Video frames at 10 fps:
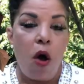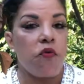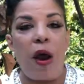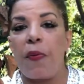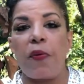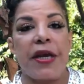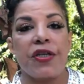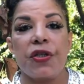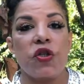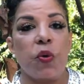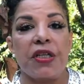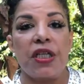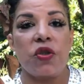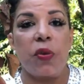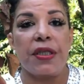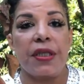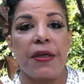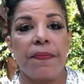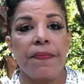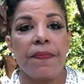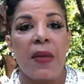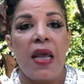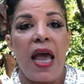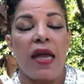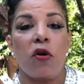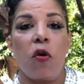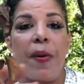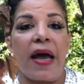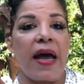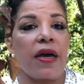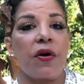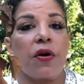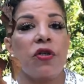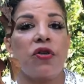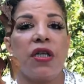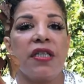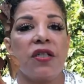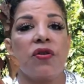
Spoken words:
Reparations 2020. And go back, I encourage you to listen to